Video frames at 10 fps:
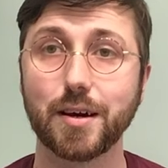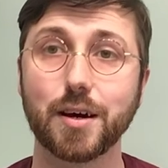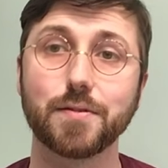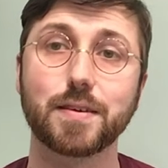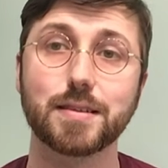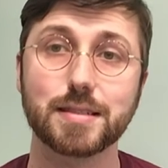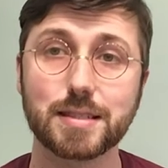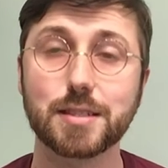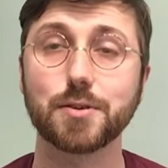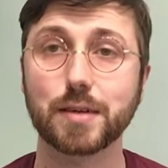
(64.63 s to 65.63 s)
of
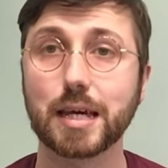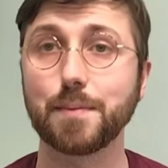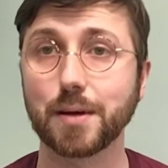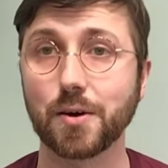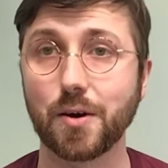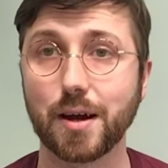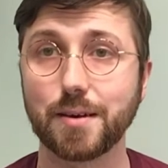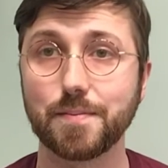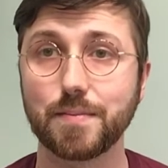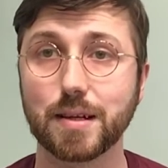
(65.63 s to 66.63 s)
still keeping on,
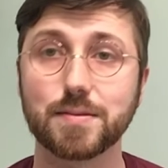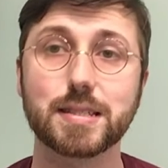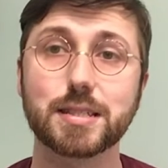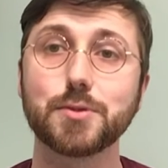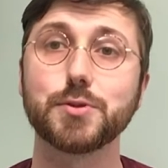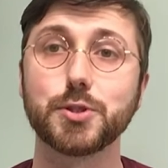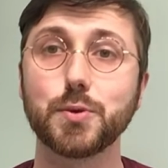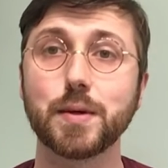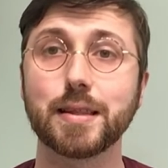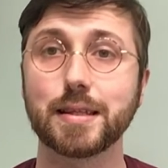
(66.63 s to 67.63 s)
of still
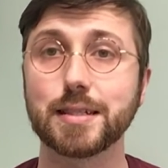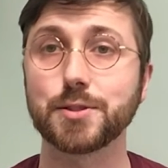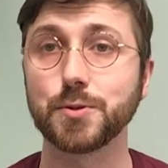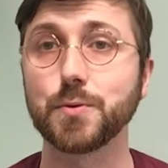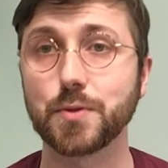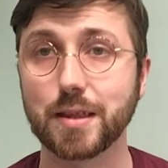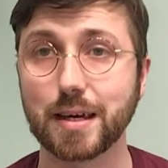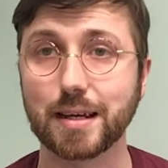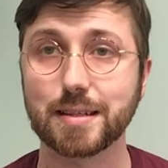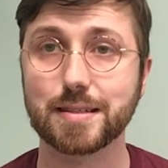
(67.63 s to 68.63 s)
doing these new
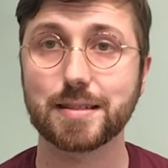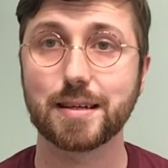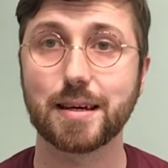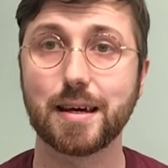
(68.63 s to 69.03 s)
things.